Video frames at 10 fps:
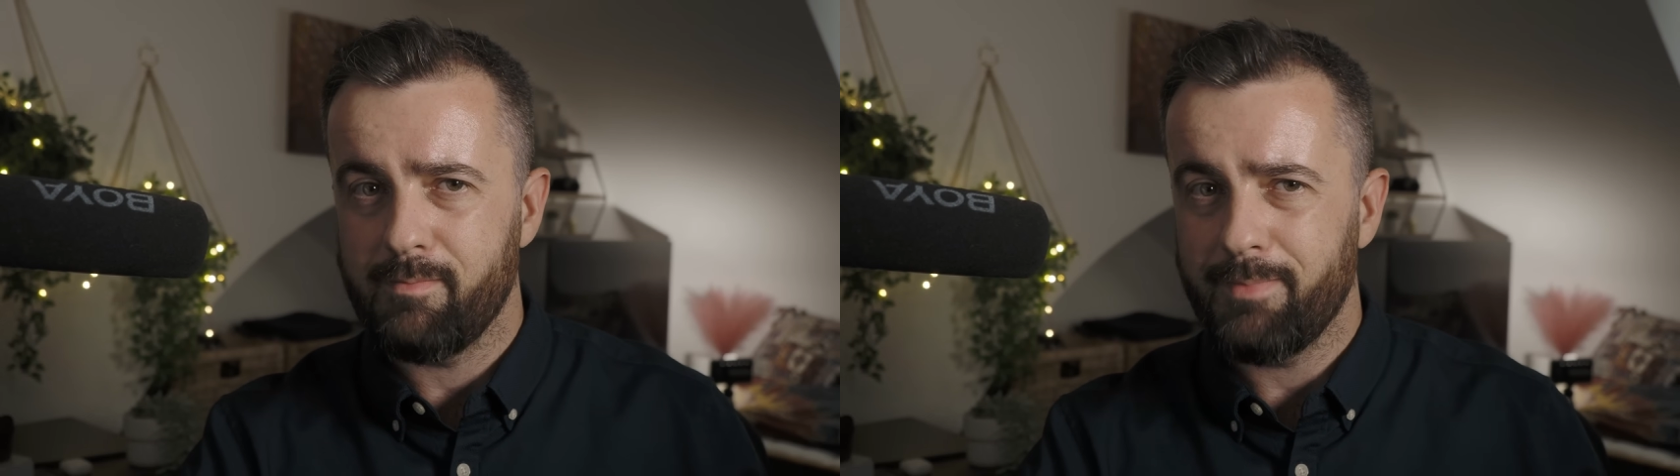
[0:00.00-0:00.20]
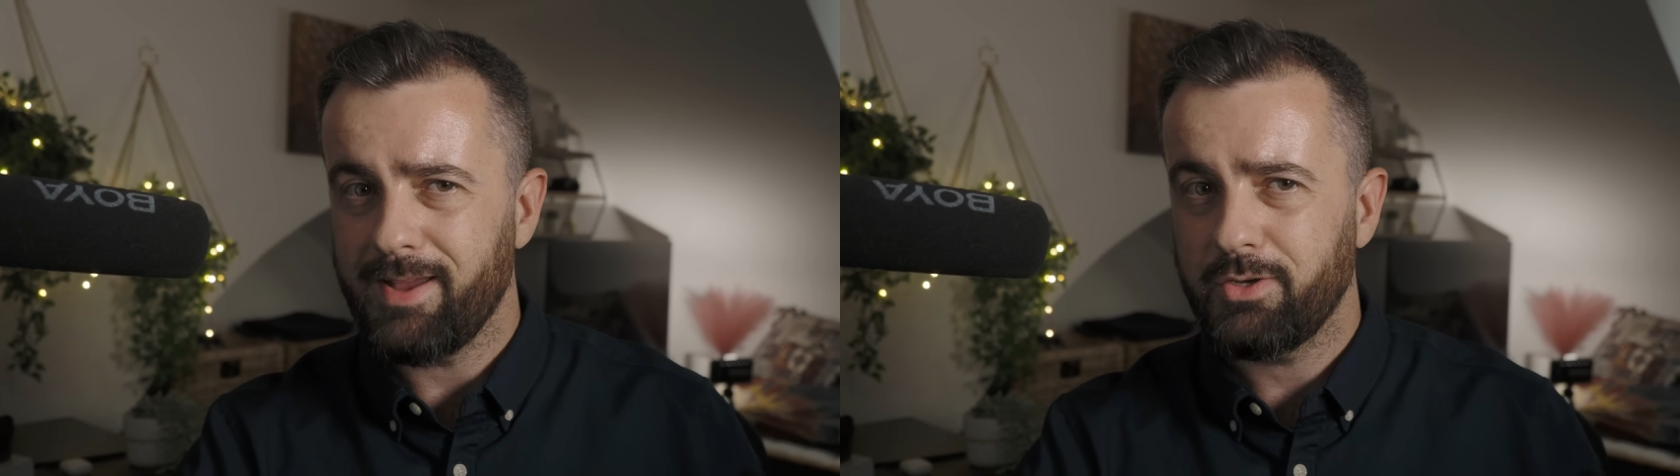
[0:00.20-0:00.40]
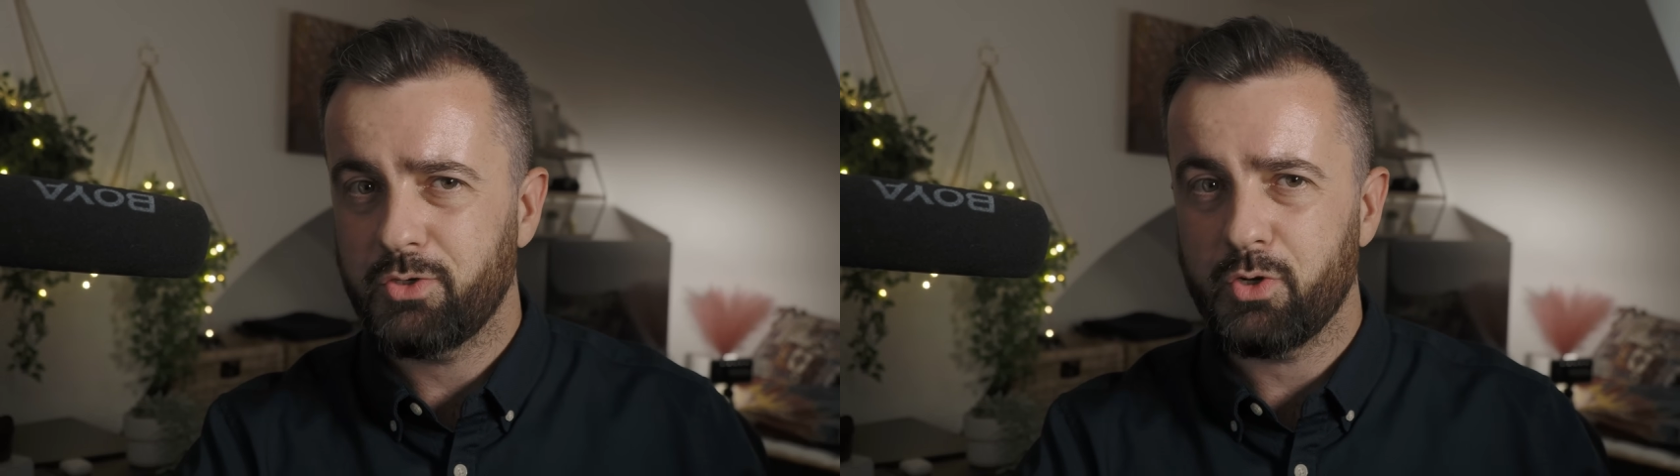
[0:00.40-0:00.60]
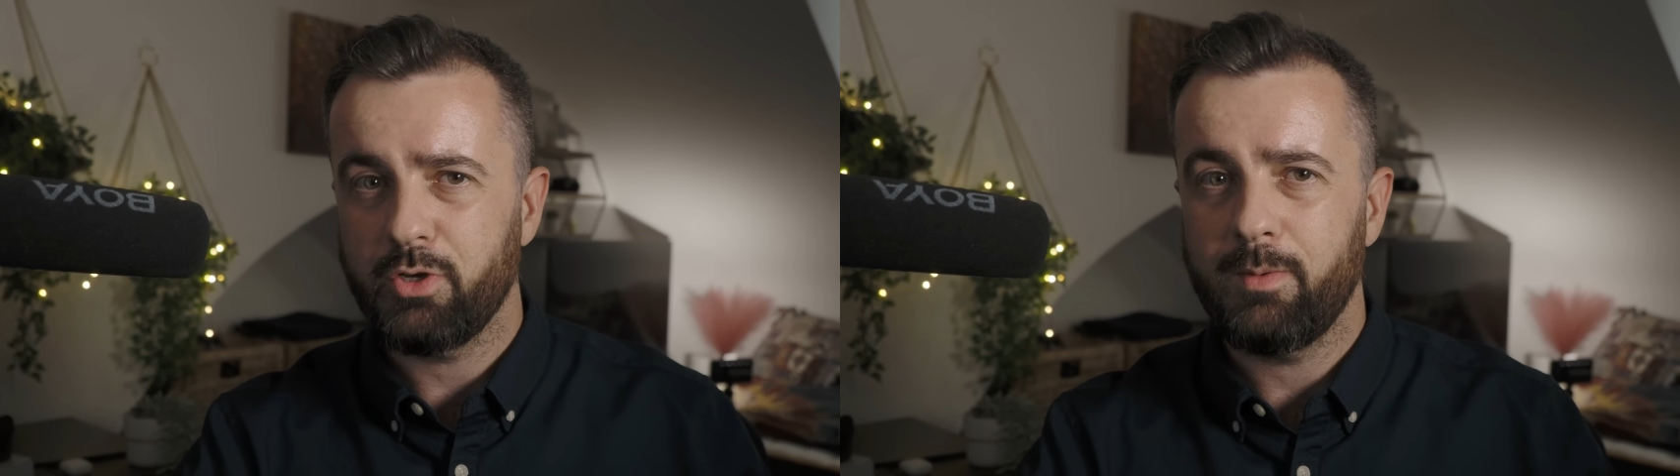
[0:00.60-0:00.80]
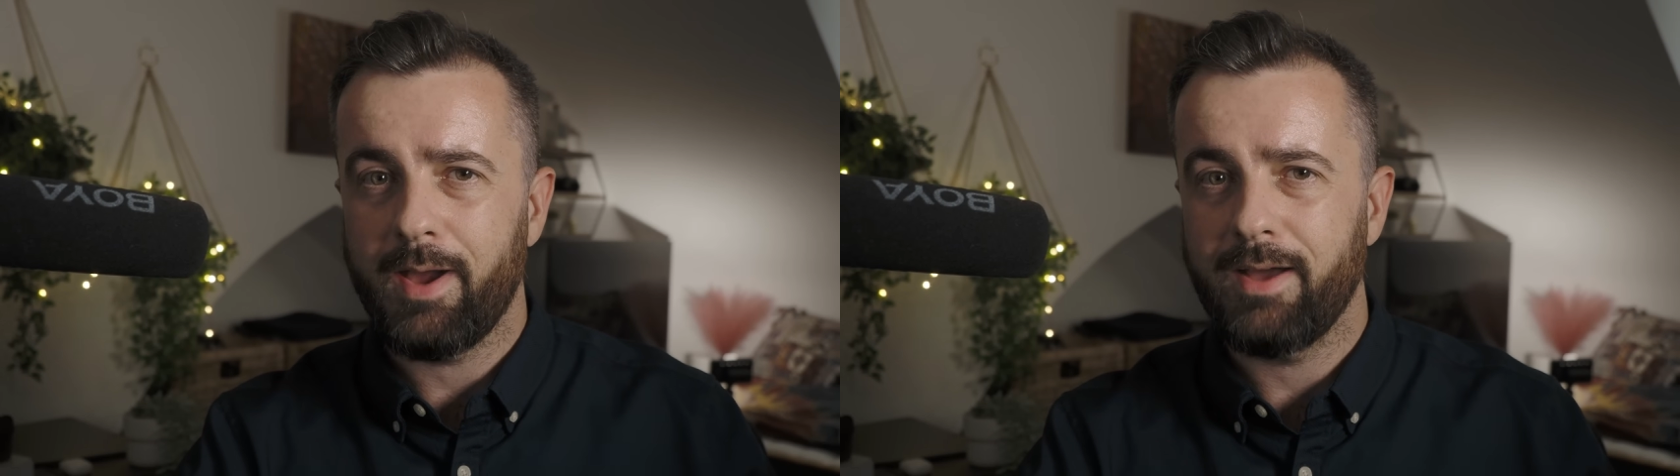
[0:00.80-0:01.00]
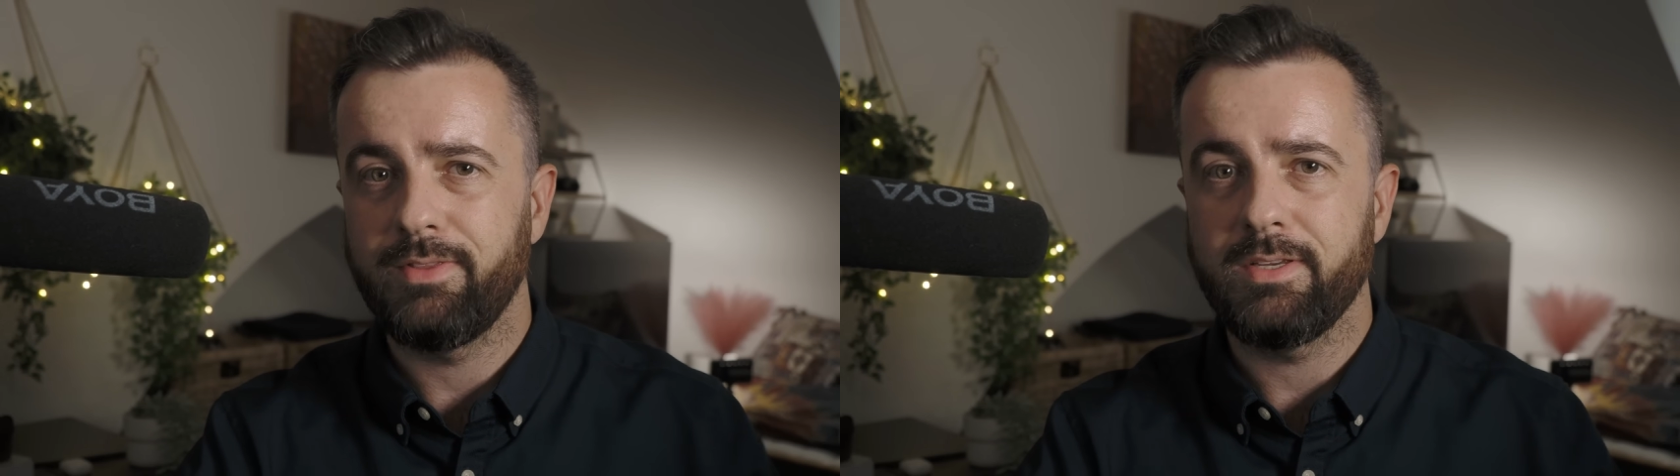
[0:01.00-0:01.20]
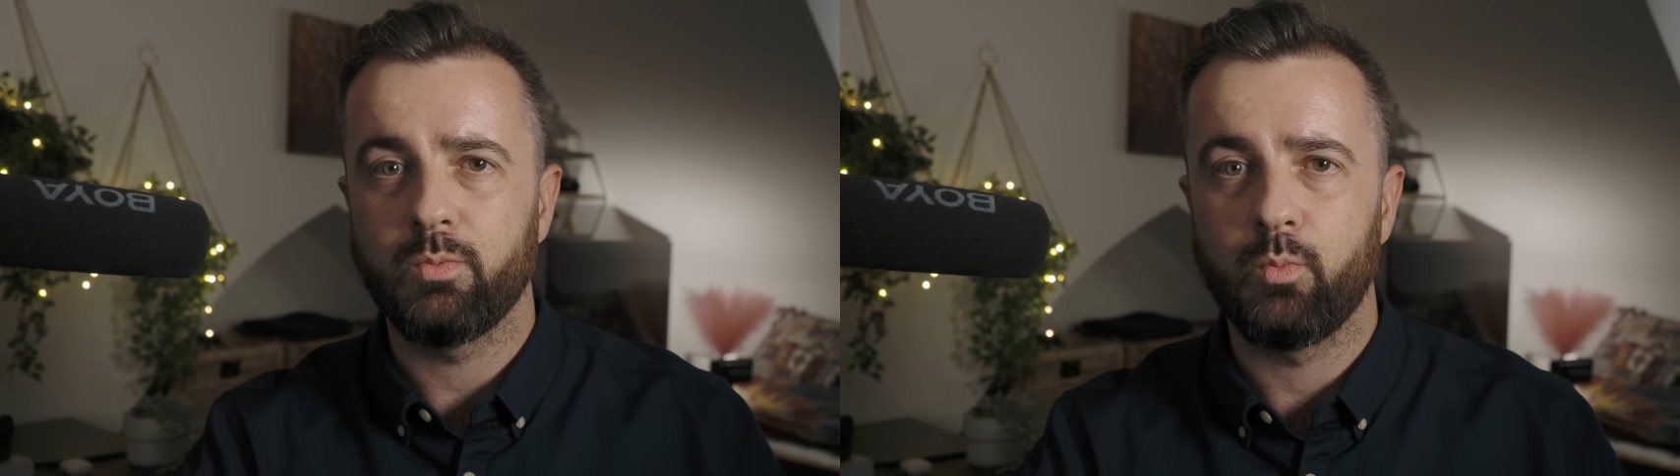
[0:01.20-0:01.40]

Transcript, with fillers: make sure you add this